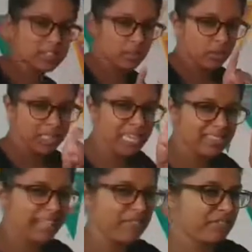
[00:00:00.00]
get that
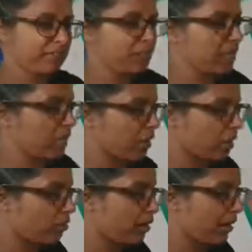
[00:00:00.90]
finger
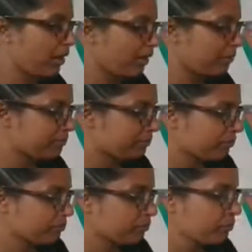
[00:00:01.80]
out
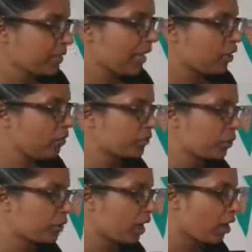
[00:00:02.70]
and off you
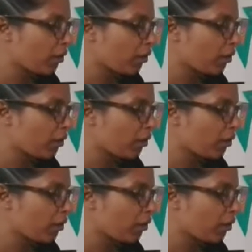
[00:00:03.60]
go.